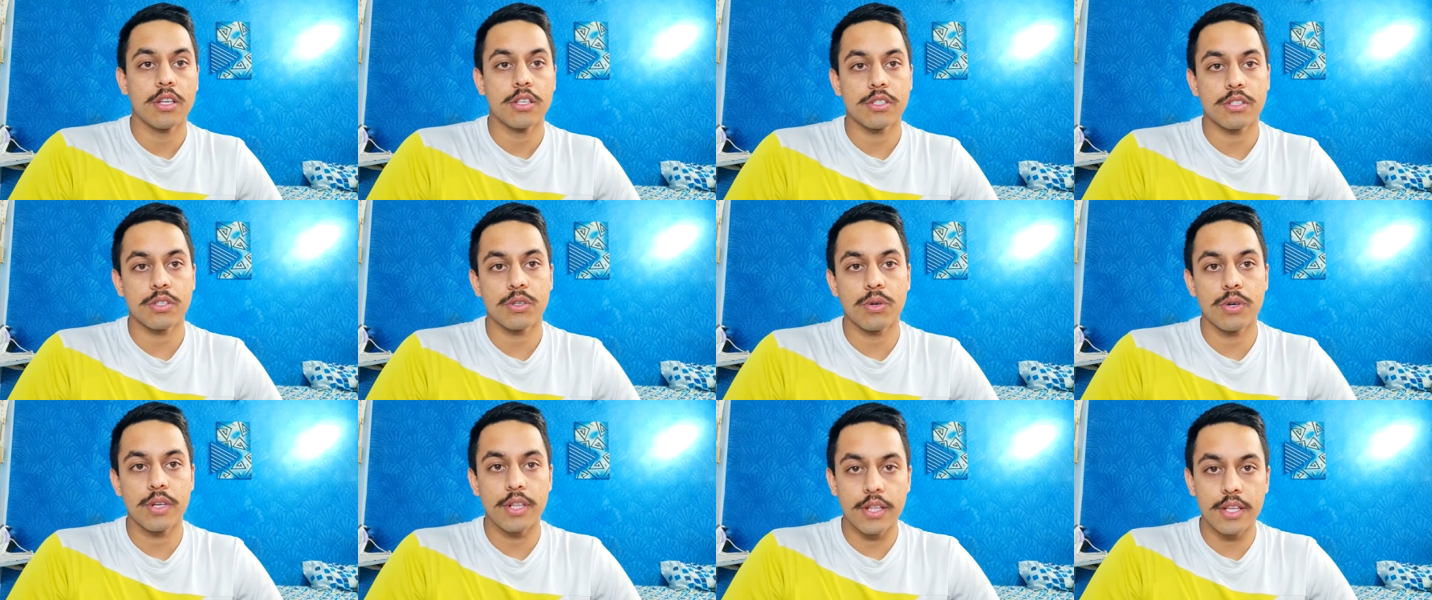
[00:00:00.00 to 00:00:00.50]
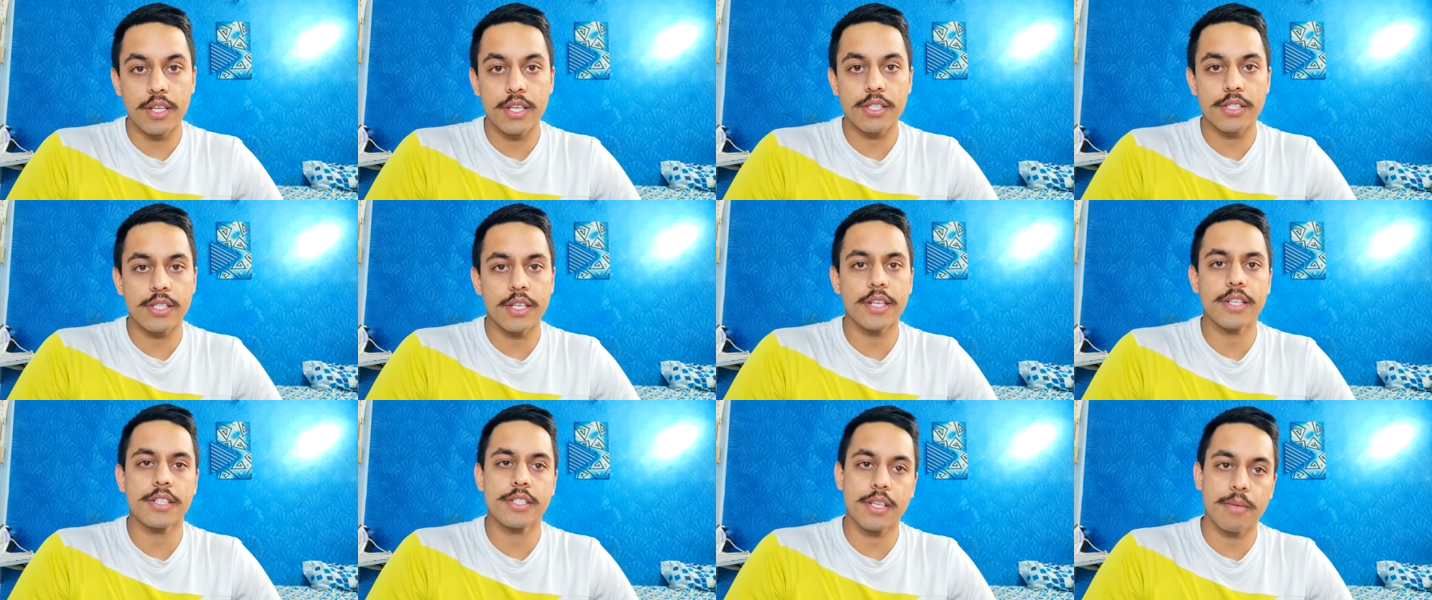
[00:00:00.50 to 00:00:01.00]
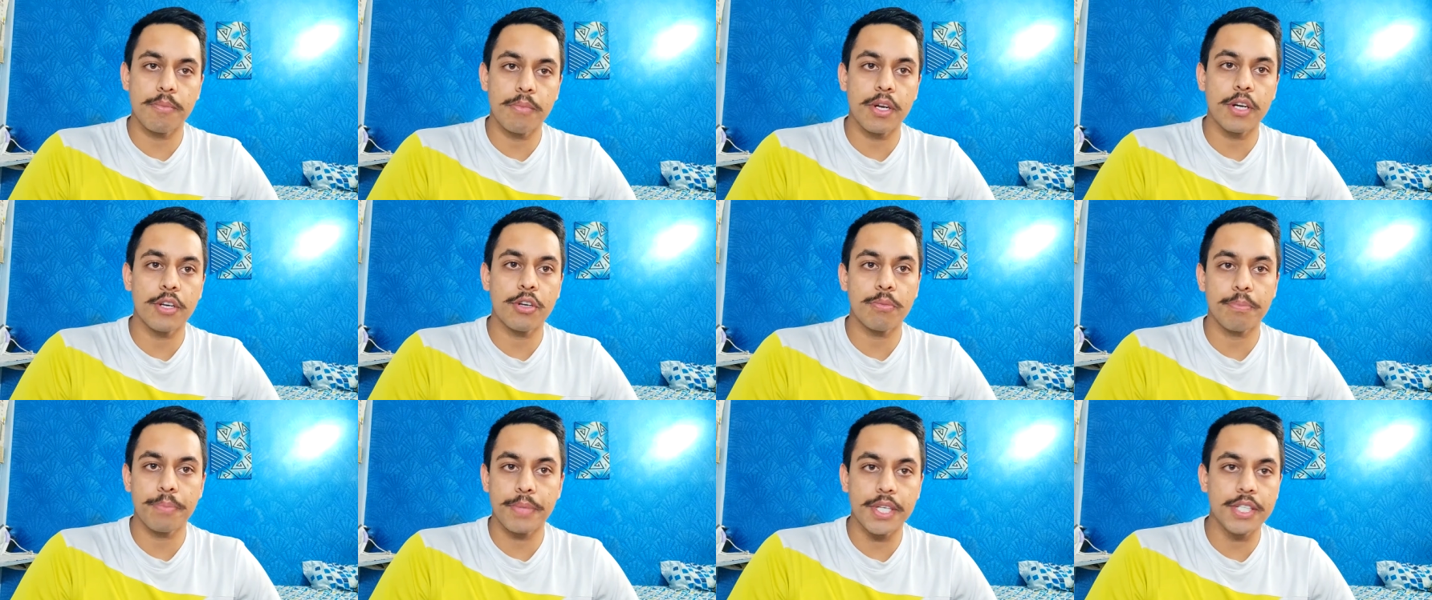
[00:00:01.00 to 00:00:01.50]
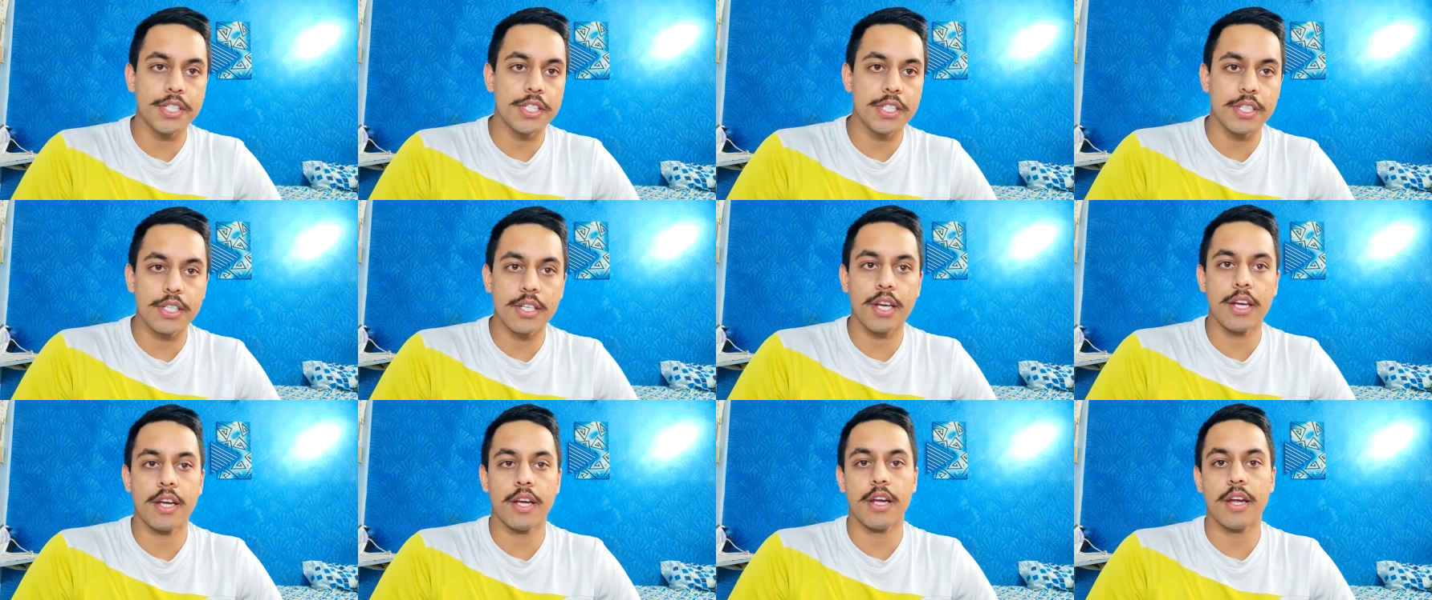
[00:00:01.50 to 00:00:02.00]
So in this, it's similar to
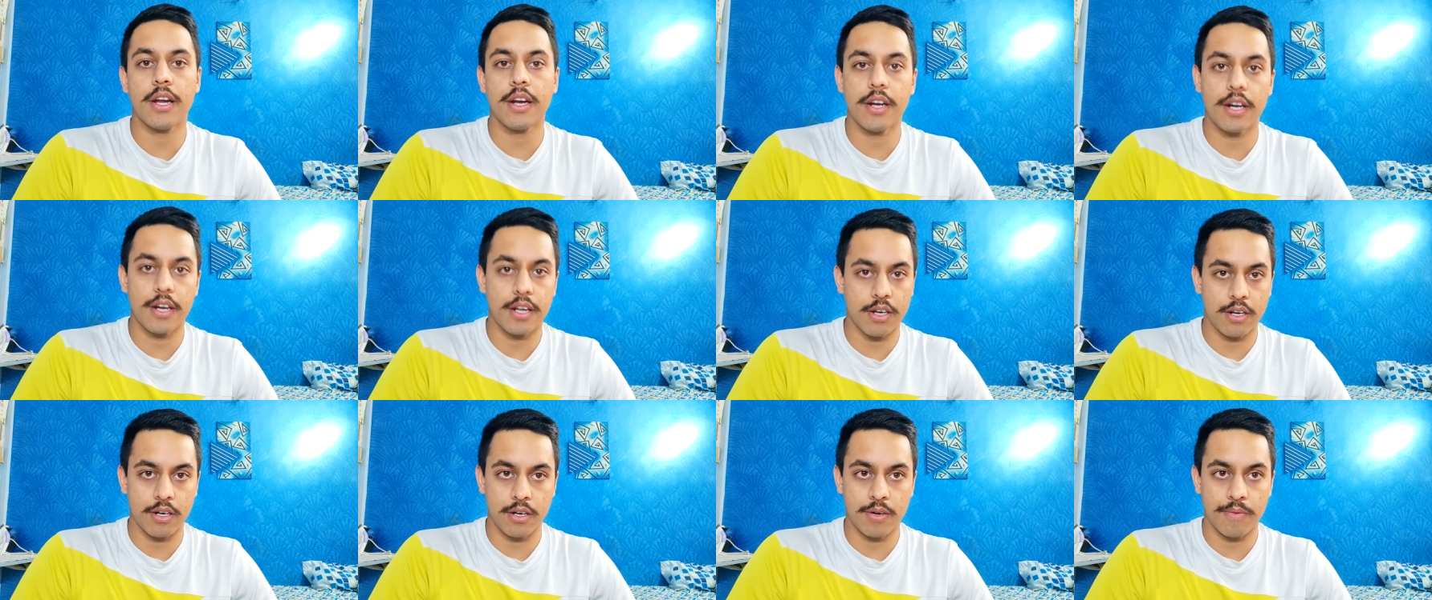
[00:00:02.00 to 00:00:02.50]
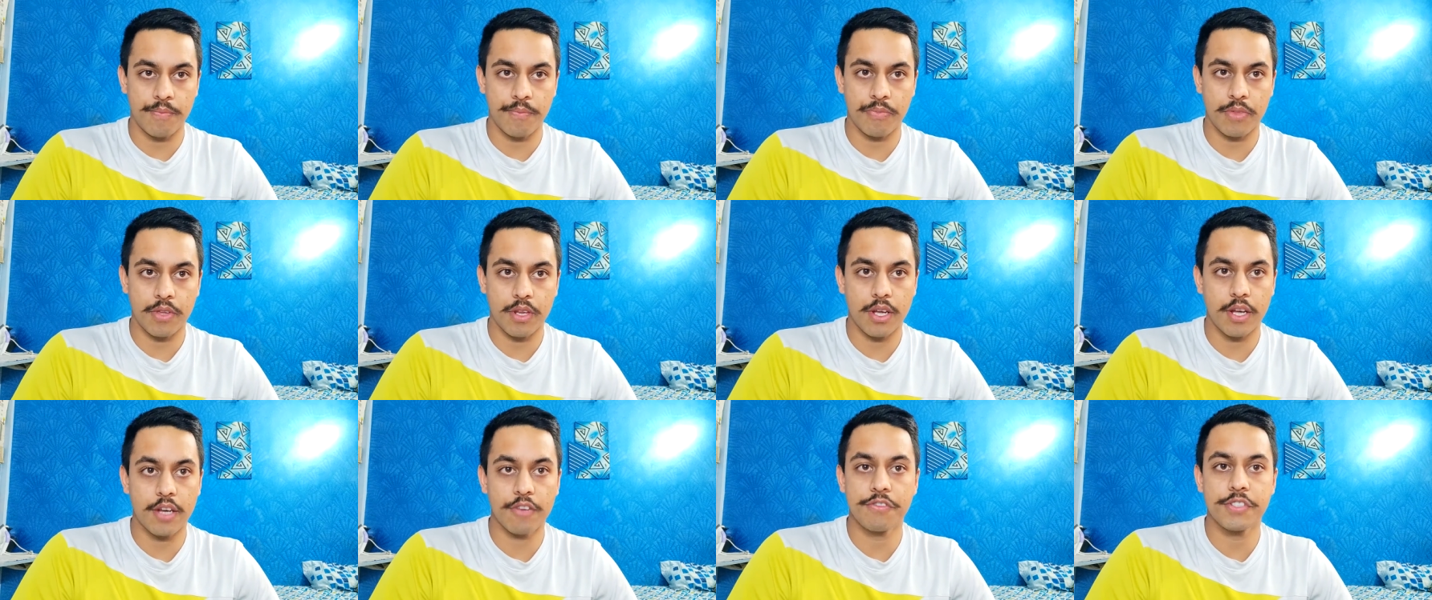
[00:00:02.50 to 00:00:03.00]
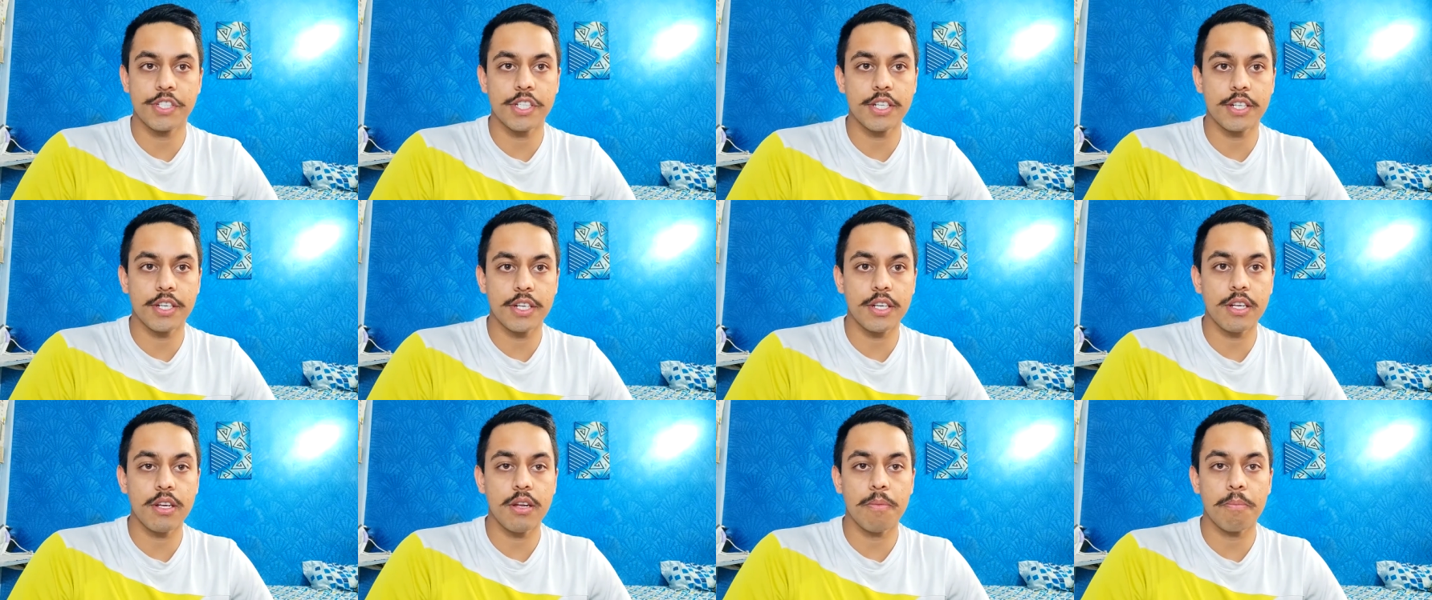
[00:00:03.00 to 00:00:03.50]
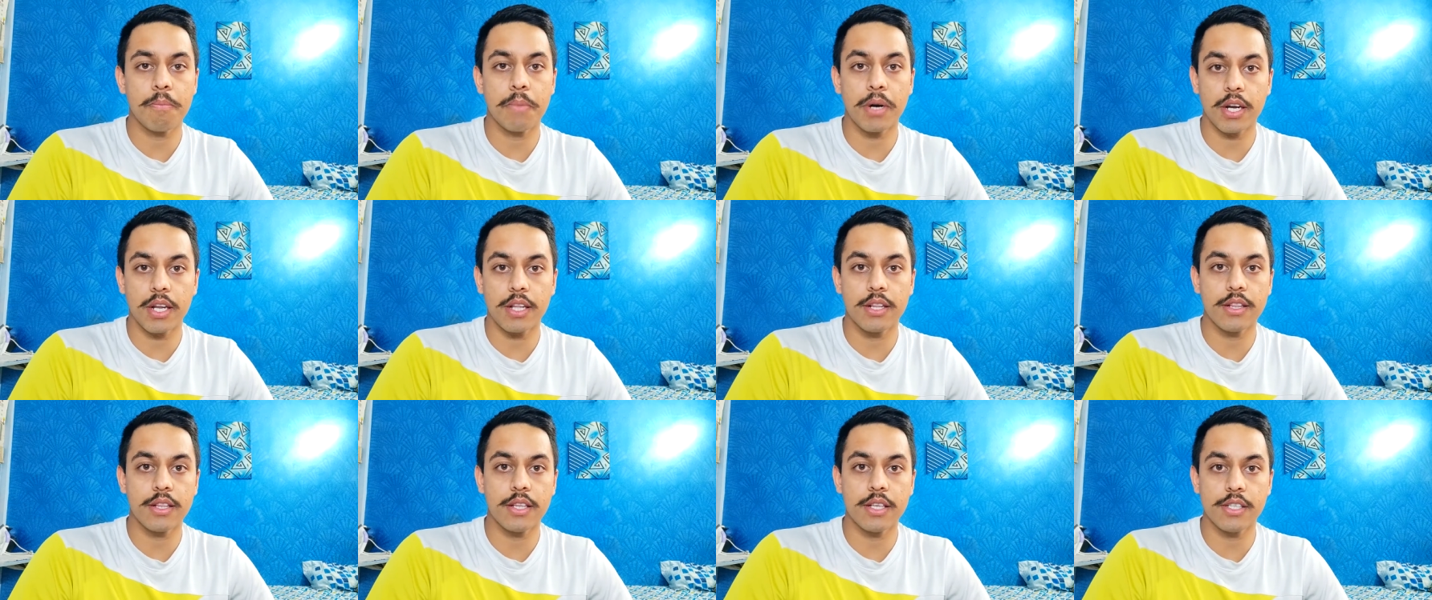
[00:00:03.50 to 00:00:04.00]
PGT and FGT,
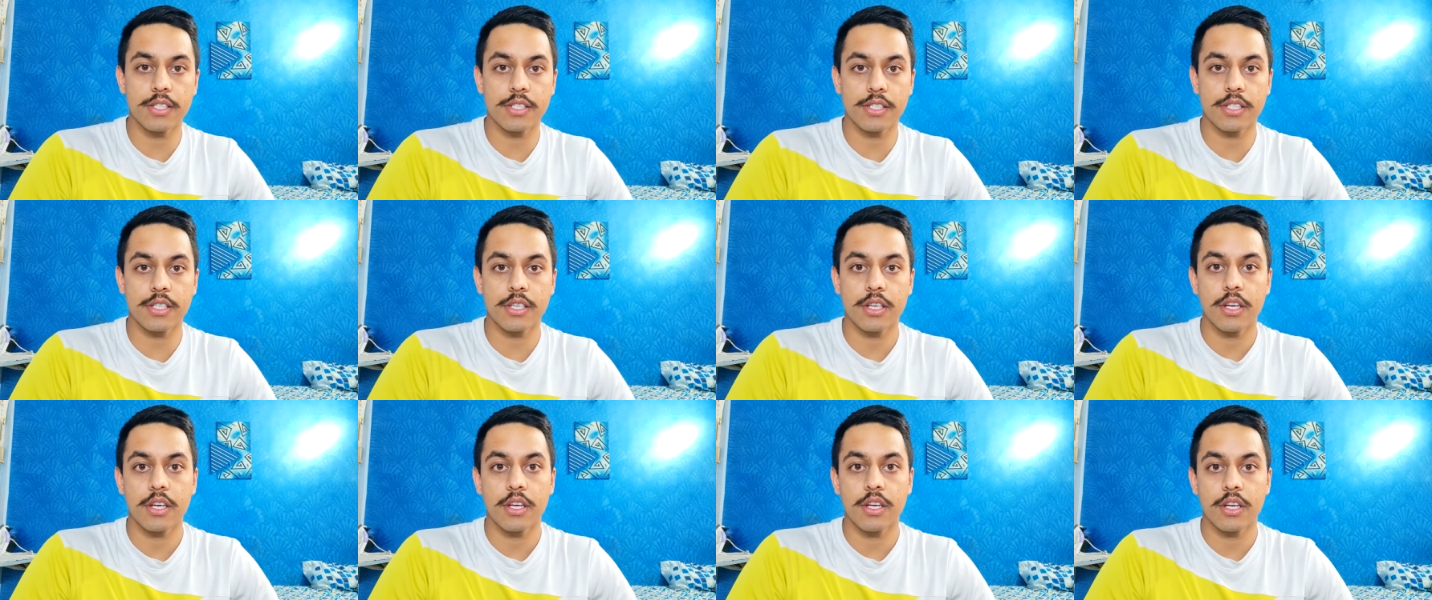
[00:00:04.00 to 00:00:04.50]
but in this,